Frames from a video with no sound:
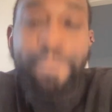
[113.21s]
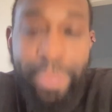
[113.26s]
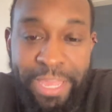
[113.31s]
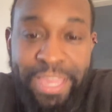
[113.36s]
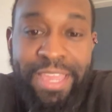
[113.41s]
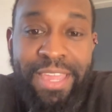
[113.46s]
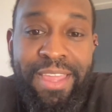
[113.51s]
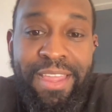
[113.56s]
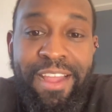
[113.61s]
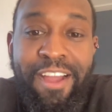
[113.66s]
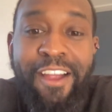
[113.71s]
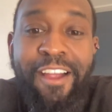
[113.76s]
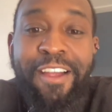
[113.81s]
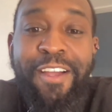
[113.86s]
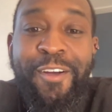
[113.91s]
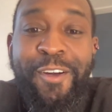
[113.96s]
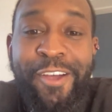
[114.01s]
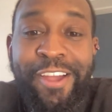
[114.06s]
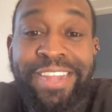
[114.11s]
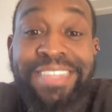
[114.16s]
we are
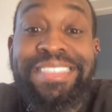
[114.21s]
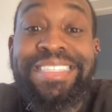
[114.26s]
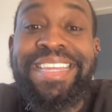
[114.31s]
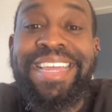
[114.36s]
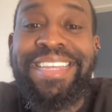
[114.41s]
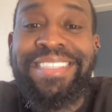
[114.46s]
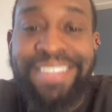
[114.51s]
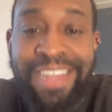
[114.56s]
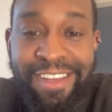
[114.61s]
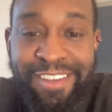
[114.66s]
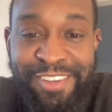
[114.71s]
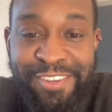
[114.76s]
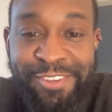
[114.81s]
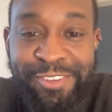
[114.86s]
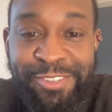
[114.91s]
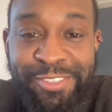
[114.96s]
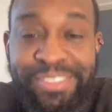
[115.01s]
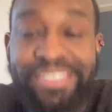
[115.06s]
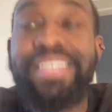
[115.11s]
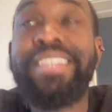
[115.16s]
going to get
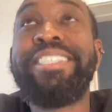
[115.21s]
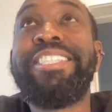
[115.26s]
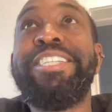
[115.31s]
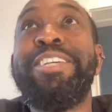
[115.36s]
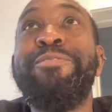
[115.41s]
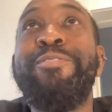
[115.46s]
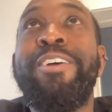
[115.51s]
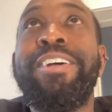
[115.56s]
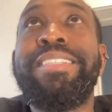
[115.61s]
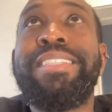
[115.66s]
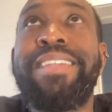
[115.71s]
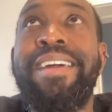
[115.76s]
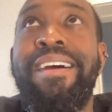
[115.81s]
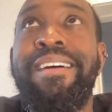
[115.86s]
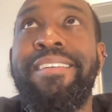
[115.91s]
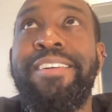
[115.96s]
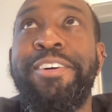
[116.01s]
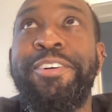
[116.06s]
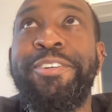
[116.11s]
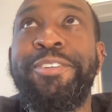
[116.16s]
tacos. She wants
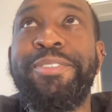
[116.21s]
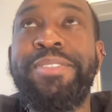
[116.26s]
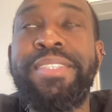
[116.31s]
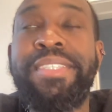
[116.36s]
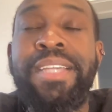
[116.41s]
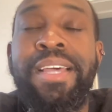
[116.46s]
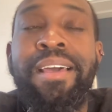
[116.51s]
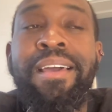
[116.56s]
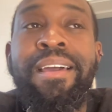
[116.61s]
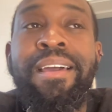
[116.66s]
tacos.